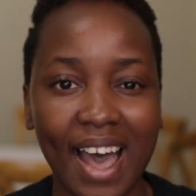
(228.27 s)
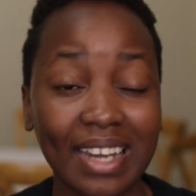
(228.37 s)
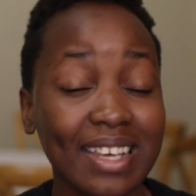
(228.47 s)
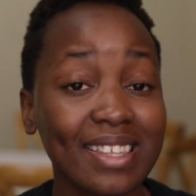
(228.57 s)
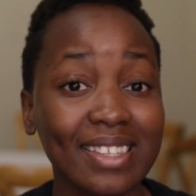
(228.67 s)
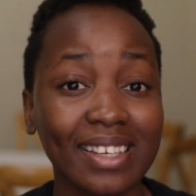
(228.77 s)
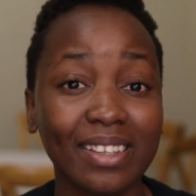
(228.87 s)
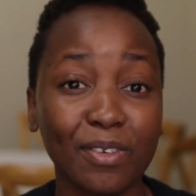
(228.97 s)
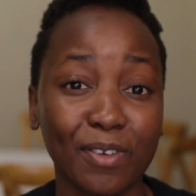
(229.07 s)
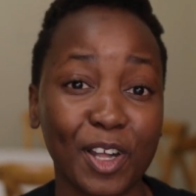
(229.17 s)
Another
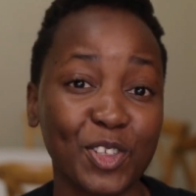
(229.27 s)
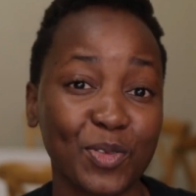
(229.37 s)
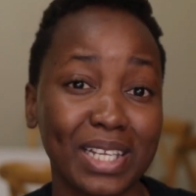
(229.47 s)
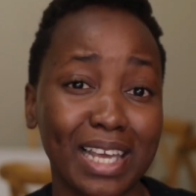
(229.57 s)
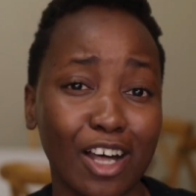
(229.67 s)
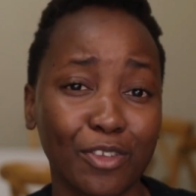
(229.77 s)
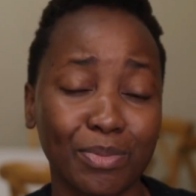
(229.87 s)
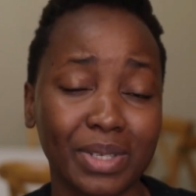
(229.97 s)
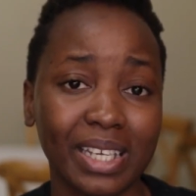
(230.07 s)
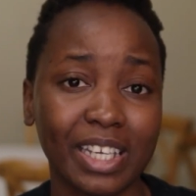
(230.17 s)
thing the fast really
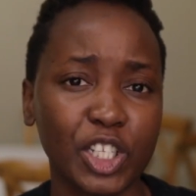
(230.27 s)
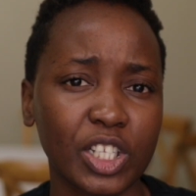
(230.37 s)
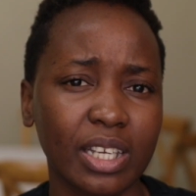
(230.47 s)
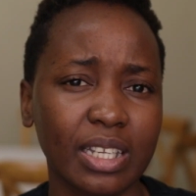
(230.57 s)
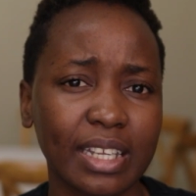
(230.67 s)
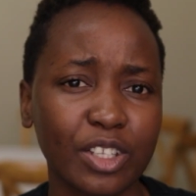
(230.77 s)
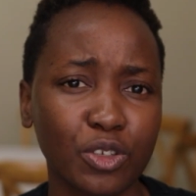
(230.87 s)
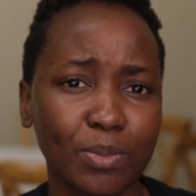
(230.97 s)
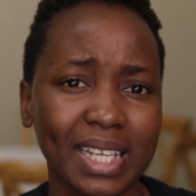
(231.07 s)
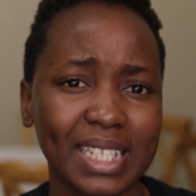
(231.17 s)
helped me is connect
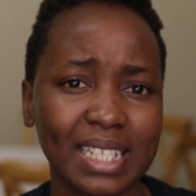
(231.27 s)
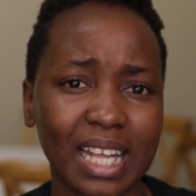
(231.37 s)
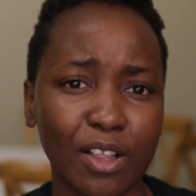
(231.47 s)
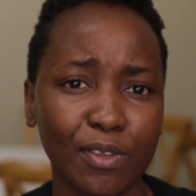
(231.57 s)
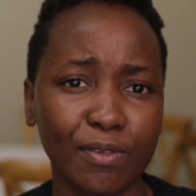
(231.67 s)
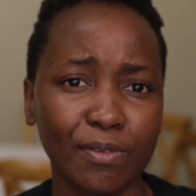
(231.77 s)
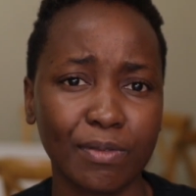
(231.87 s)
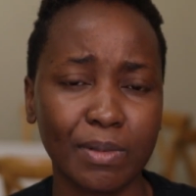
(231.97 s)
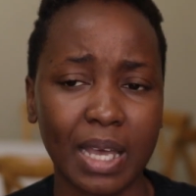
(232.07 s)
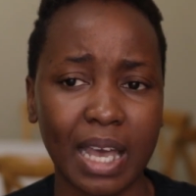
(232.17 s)
to
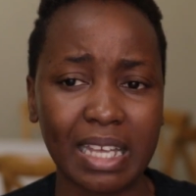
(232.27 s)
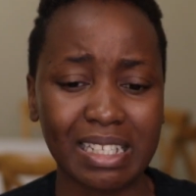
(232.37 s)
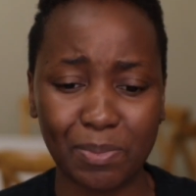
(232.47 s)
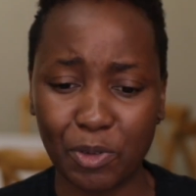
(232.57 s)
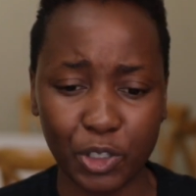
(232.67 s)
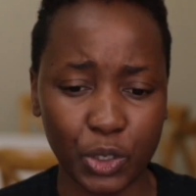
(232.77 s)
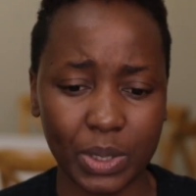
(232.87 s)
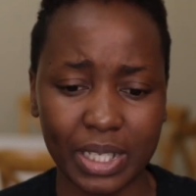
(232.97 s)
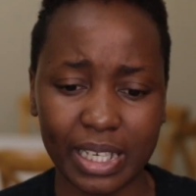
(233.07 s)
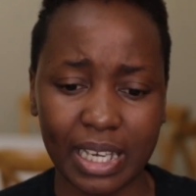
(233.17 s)
myself
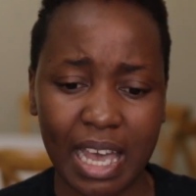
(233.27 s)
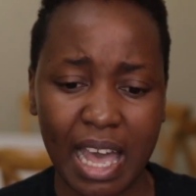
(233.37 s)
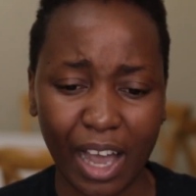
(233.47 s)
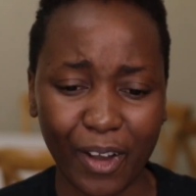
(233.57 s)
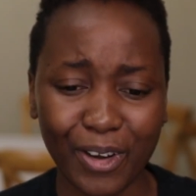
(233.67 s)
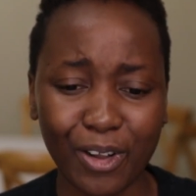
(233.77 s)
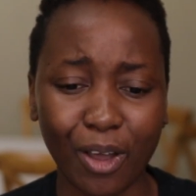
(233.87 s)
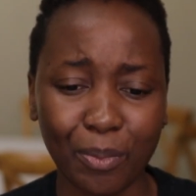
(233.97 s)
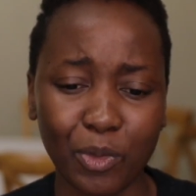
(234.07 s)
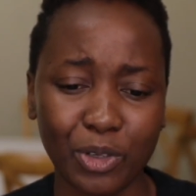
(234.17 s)
spiritually. I got a
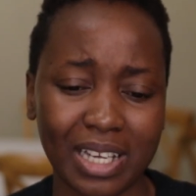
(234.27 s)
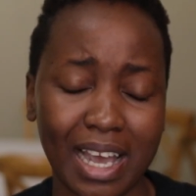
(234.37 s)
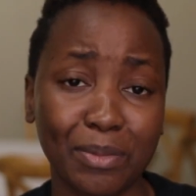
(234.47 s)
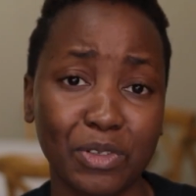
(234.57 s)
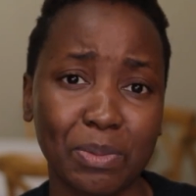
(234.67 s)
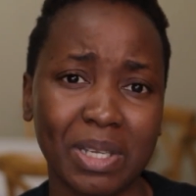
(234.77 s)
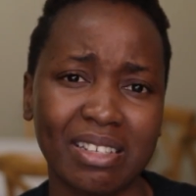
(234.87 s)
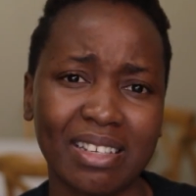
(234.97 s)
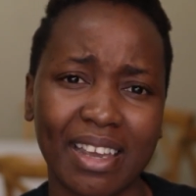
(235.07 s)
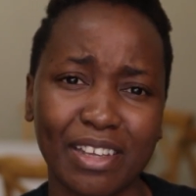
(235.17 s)
lot more time to
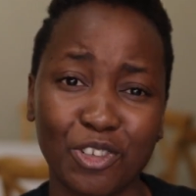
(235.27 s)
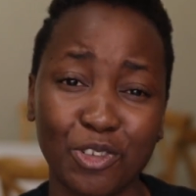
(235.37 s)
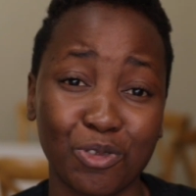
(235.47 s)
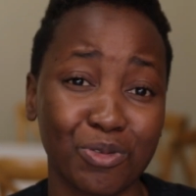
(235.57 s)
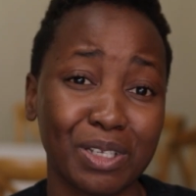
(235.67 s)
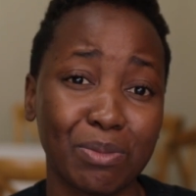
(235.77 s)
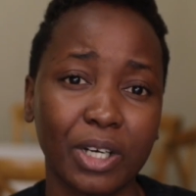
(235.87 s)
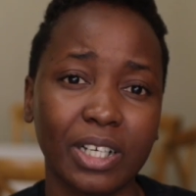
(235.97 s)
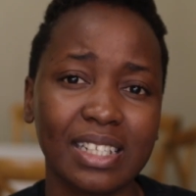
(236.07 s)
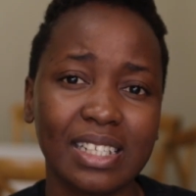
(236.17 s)
meditate, to read
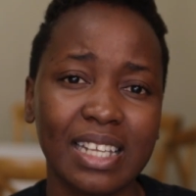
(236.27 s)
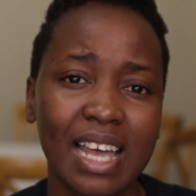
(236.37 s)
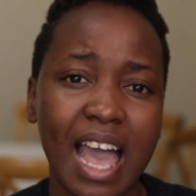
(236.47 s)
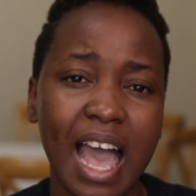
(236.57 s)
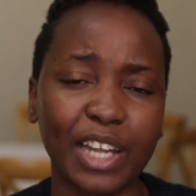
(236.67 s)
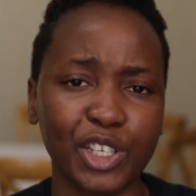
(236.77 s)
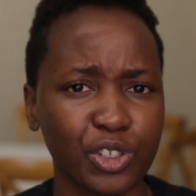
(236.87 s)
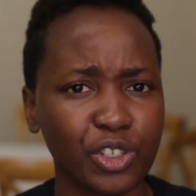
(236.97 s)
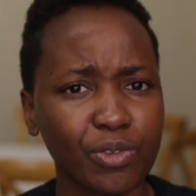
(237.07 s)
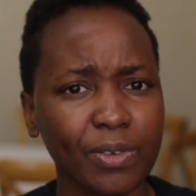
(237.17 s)
books, and to
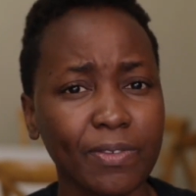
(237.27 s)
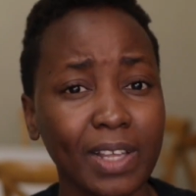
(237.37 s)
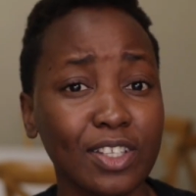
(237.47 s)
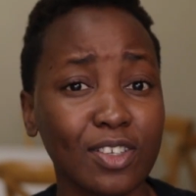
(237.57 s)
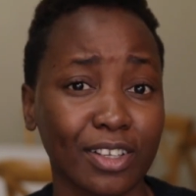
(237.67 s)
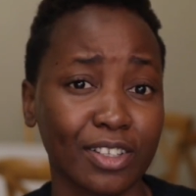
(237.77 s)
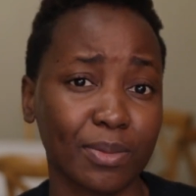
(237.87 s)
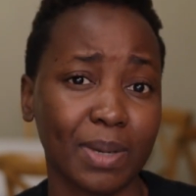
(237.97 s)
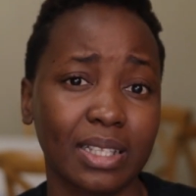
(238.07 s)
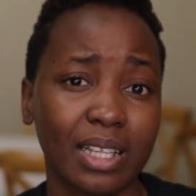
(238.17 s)
just reflect
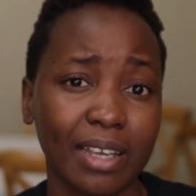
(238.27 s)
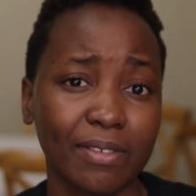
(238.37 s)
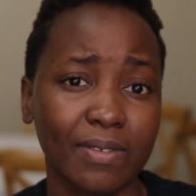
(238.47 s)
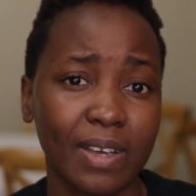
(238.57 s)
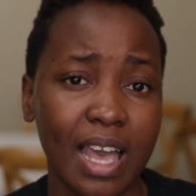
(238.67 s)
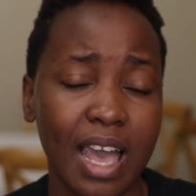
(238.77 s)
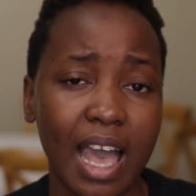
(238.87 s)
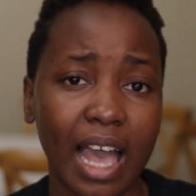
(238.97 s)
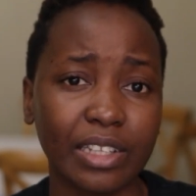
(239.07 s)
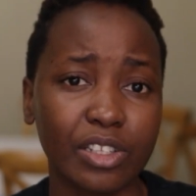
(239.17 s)
onto my life.
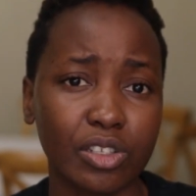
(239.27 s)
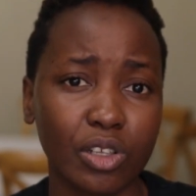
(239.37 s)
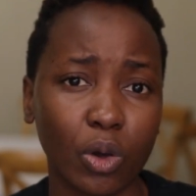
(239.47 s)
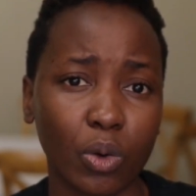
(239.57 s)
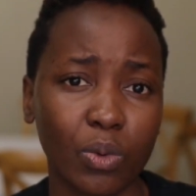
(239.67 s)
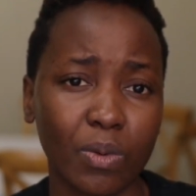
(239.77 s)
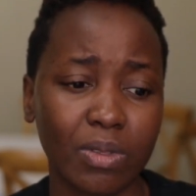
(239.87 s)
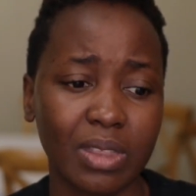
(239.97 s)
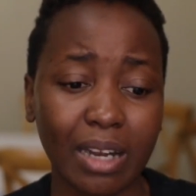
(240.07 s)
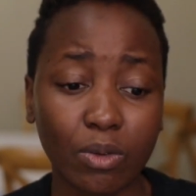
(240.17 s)
And so
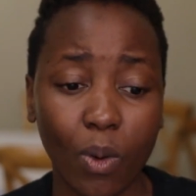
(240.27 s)
that